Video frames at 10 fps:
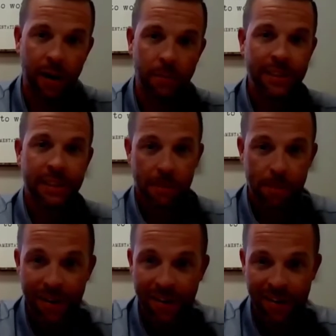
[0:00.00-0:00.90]
This is a
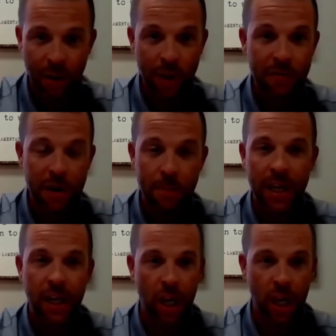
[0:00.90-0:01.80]
business that we've
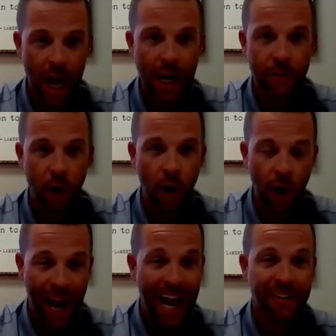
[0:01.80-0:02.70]
committed a lot of
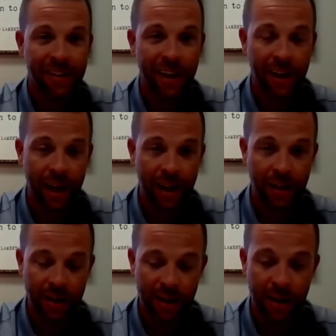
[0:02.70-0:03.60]
our asset and
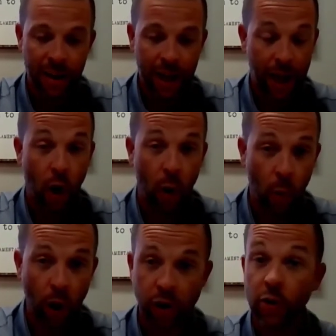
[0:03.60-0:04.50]
our
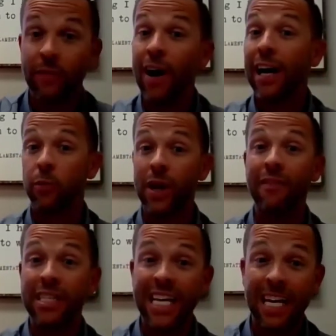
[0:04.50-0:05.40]
work to. In fact, we
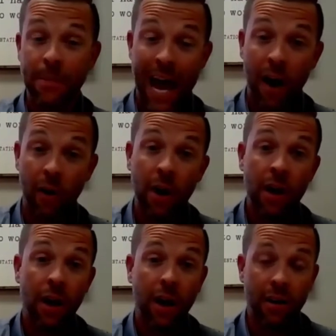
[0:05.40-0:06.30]
have a team now
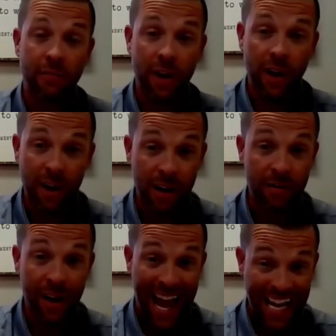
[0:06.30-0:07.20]

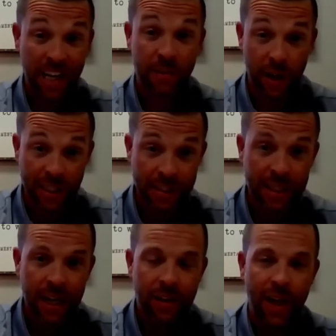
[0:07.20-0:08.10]
of 8 of
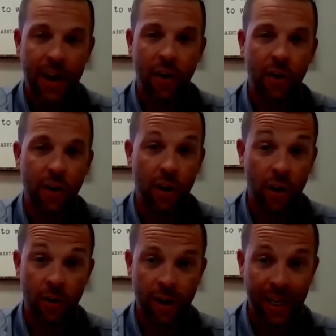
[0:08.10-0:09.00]
us that
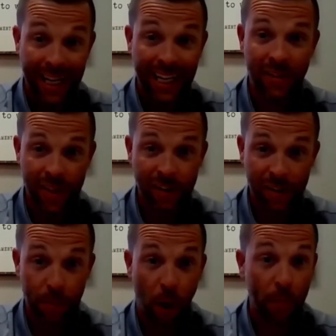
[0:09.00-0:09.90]
are in this
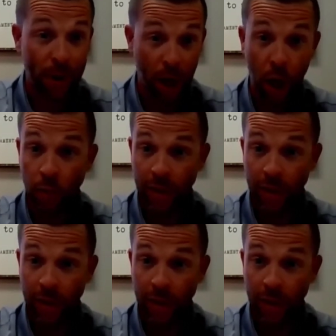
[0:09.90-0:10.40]
department alone.